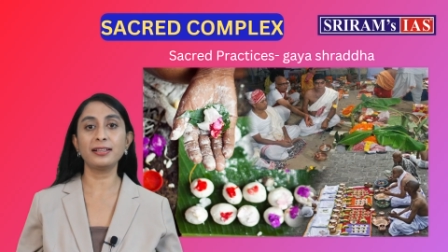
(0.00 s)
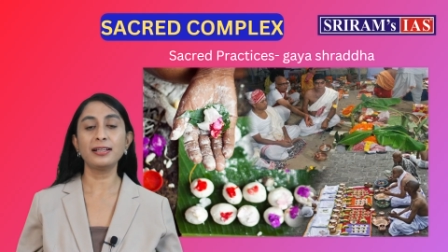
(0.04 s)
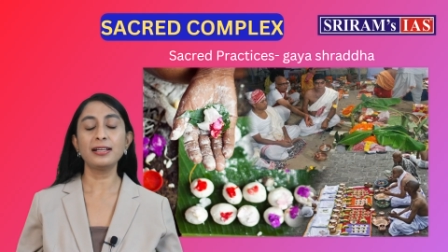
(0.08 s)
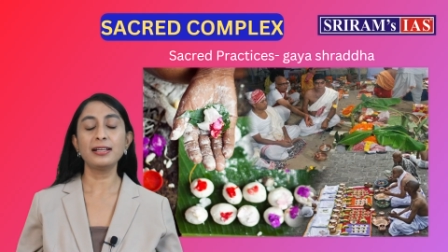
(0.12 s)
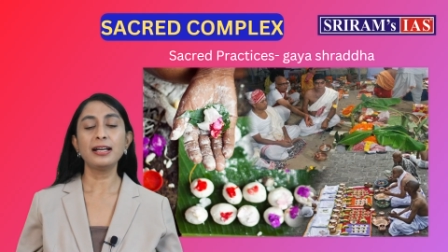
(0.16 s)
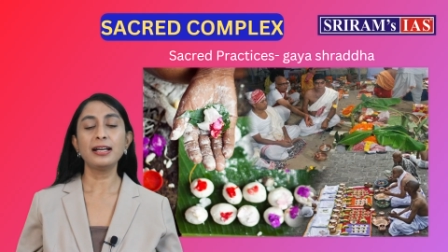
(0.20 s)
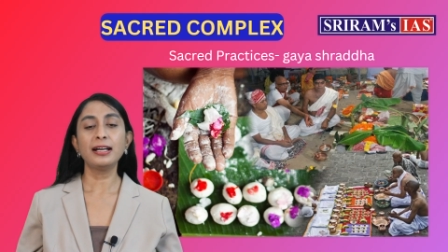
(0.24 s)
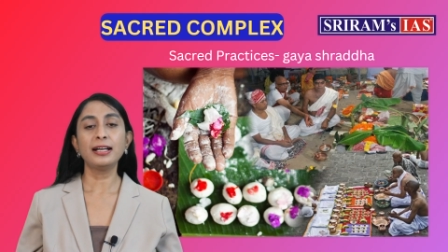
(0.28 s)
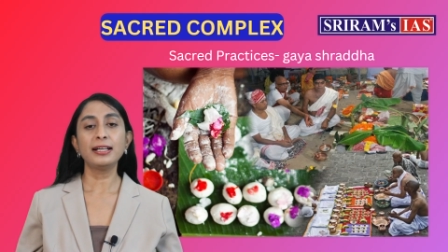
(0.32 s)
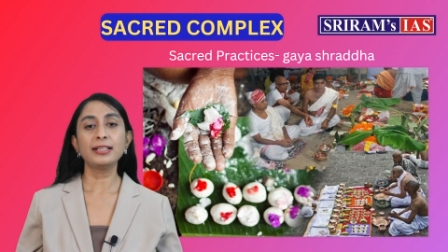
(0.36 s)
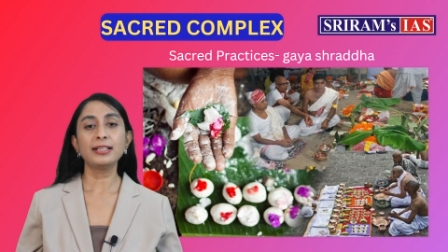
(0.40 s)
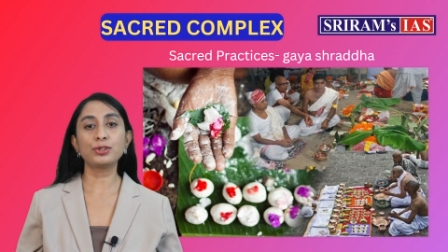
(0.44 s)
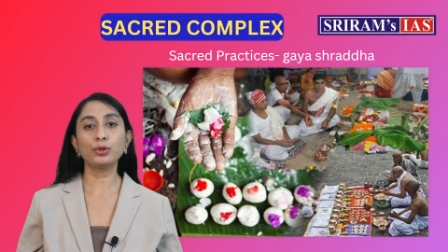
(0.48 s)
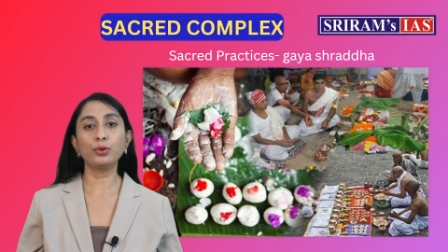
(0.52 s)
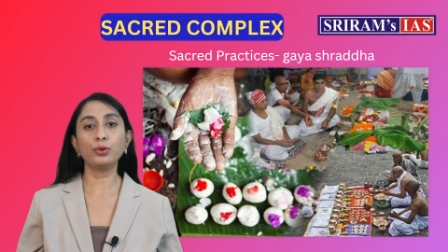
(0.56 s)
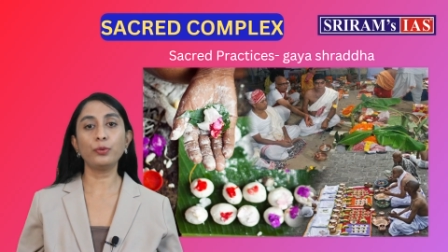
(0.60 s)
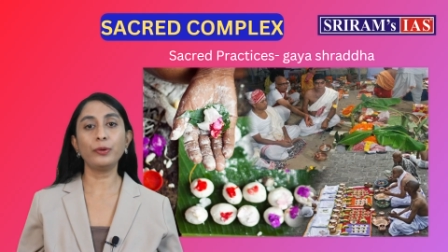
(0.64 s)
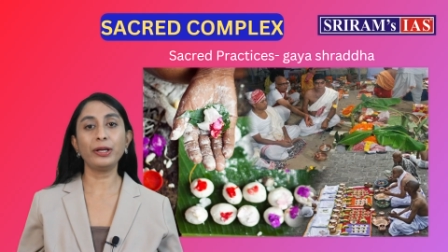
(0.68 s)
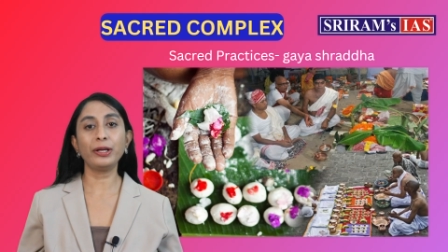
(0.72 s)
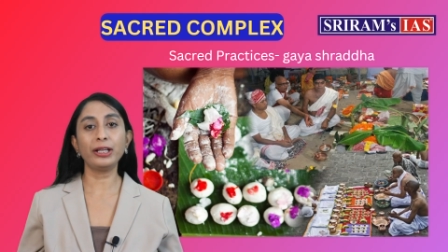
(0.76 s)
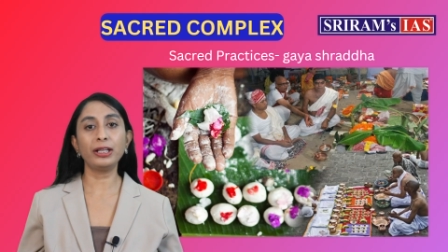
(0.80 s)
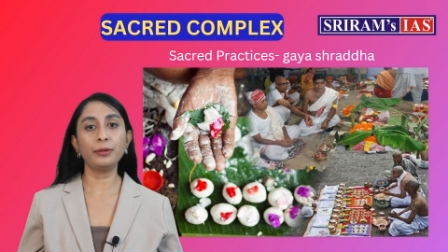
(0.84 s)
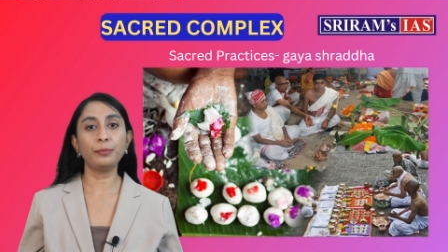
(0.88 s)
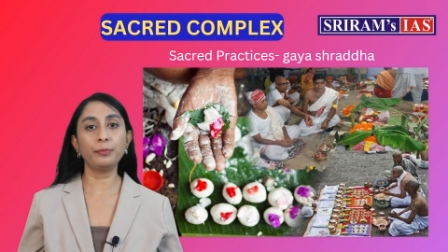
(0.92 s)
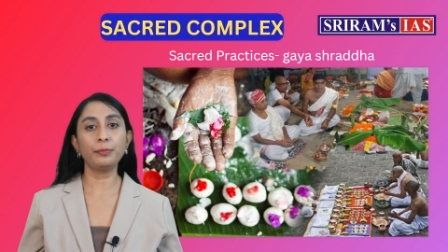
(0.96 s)
So when a
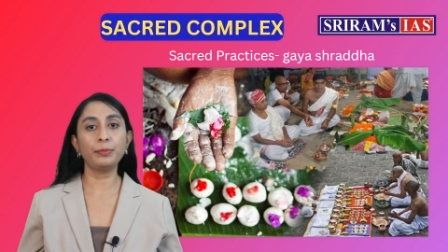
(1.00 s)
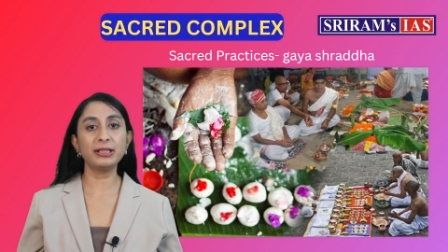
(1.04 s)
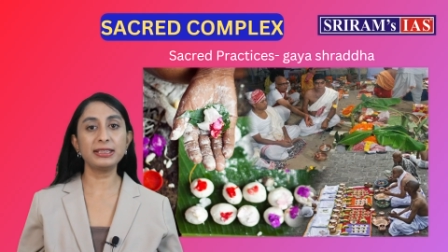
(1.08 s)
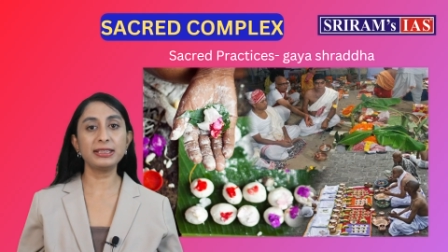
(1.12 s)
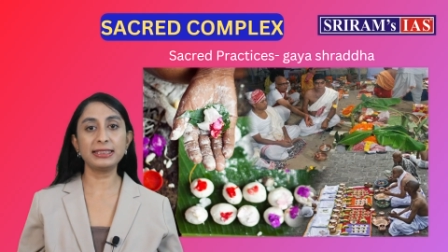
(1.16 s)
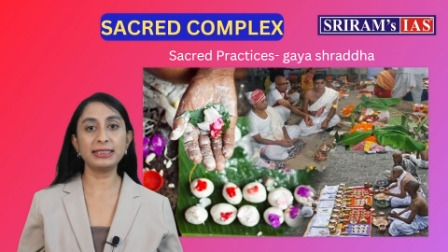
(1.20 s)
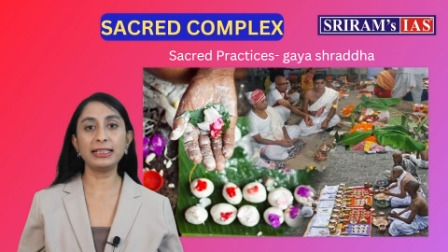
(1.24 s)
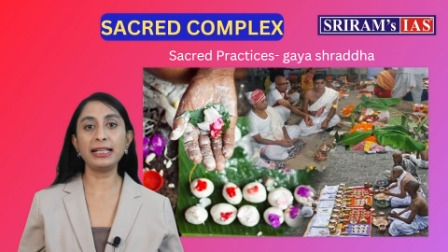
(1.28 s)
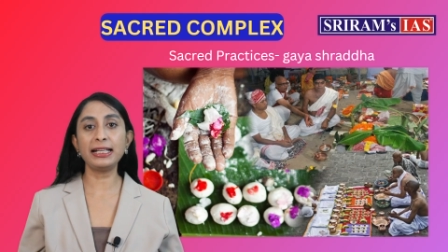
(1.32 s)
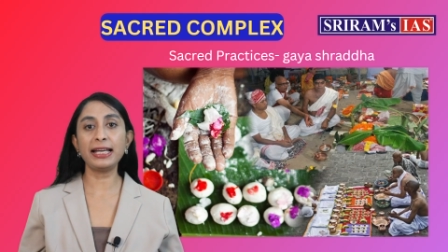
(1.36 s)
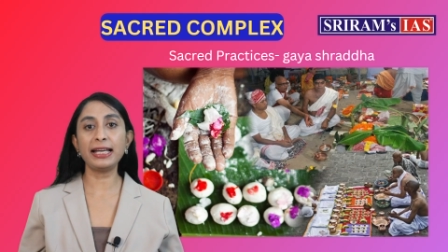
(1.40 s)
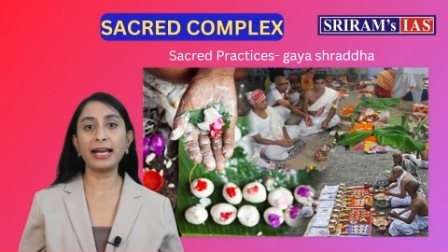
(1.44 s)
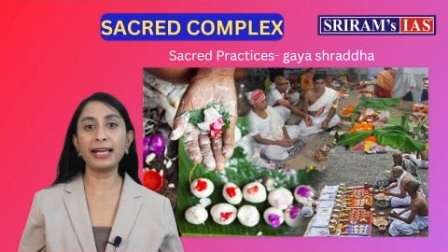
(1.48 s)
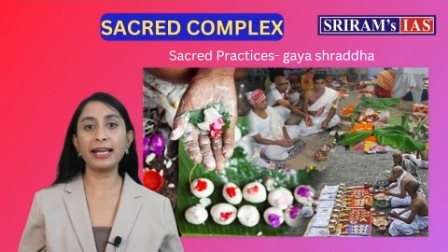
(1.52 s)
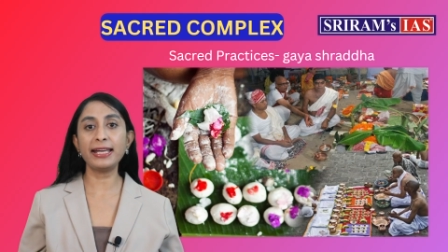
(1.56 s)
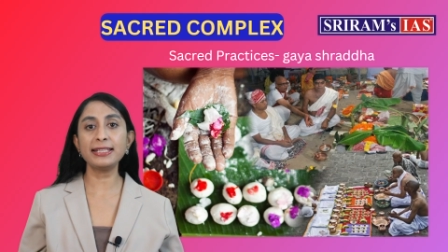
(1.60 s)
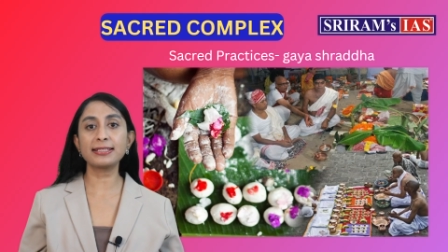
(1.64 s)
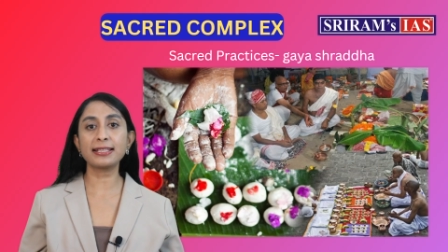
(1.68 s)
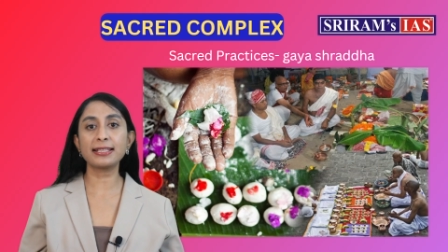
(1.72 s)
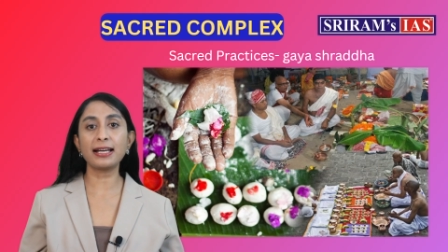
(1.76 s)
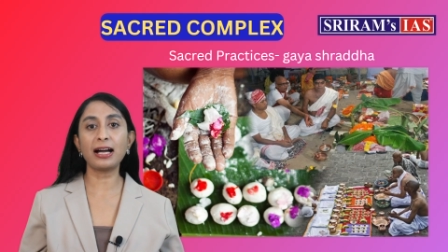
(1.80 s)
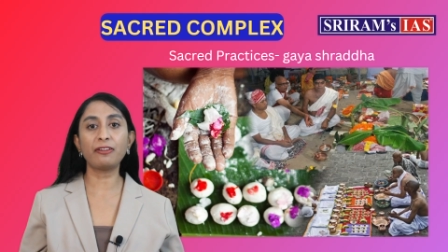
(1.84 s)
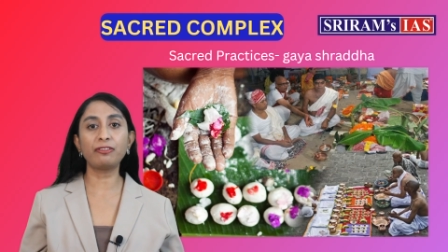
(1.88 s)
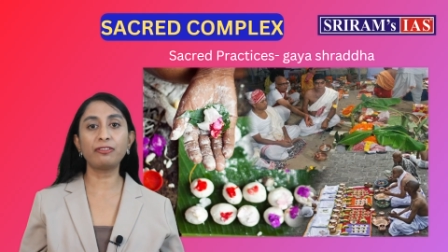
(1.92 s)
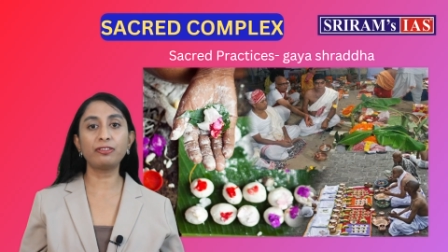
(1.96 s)
person dies
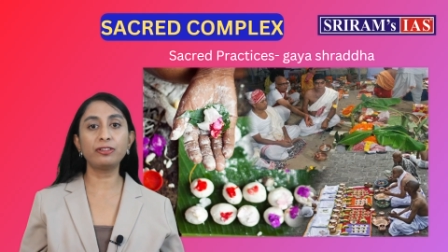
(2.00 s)
after